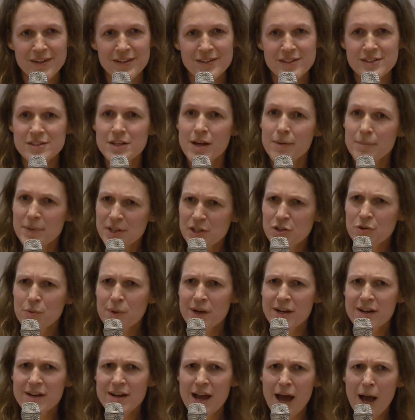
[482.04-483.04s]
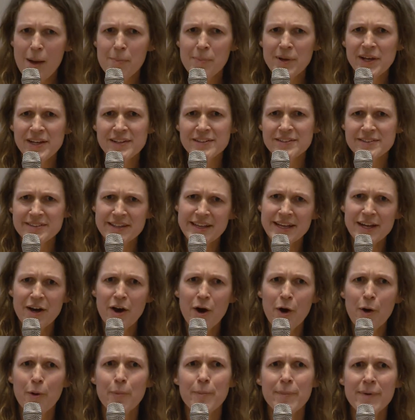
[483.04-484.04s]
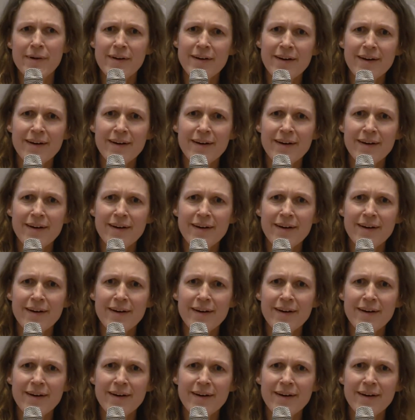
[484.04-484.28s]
"Does that mean you wear a nappy and say Om?"